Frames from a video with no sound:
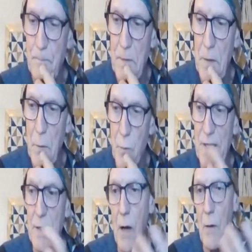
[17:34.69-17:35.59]

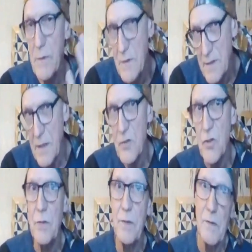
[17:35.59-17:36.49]
without
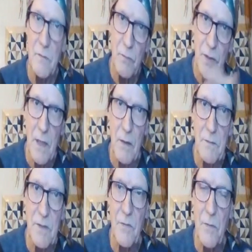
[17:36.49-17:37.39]
distinction, without
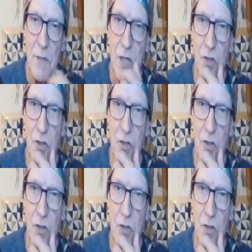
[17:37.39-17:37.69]
discrimination.